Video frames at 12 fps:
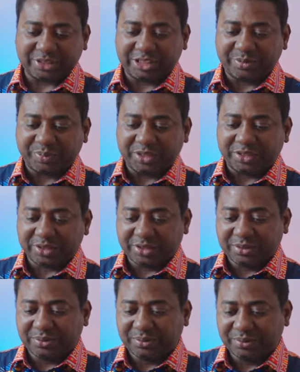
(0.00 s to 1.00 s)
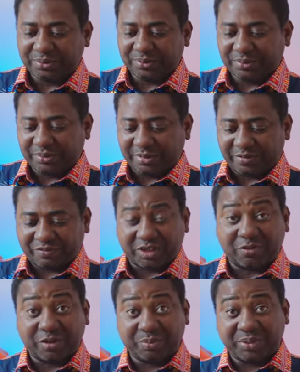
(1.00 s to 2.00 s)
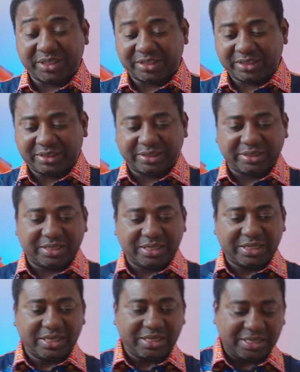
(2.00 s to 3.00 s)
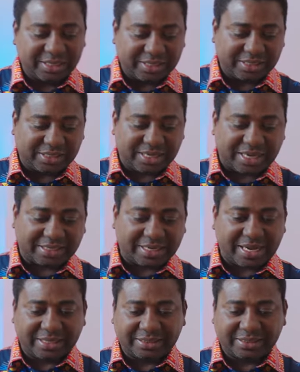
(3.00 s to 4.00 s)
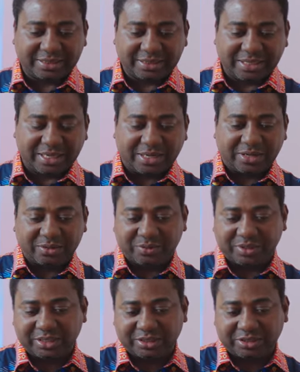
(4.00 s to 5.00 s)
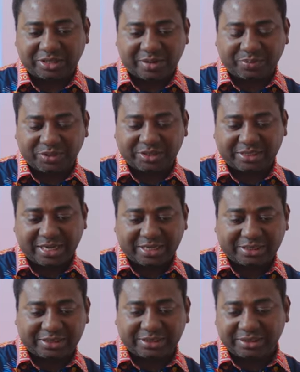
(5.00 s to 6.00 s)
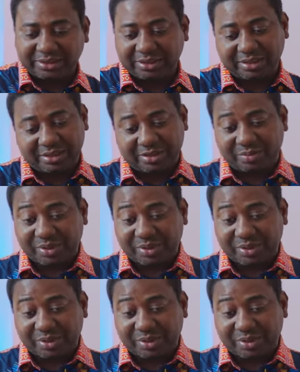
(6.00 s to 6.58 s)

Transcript: ship it to you. If someone picks it like that, along with the tripod stands, it's gonna be